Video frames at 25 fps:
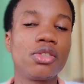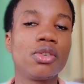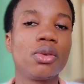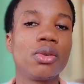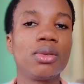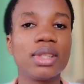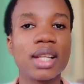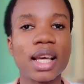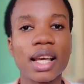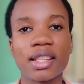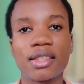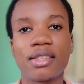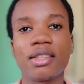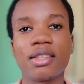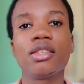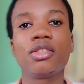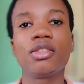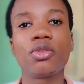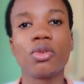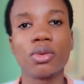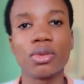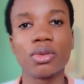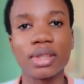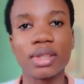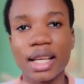So 90
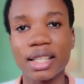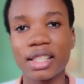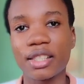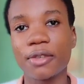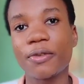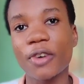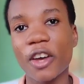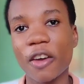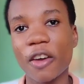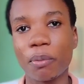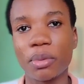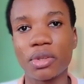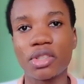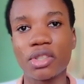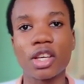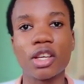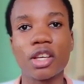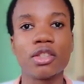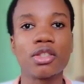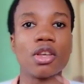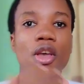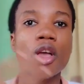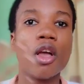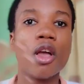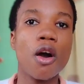to
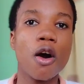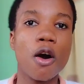95%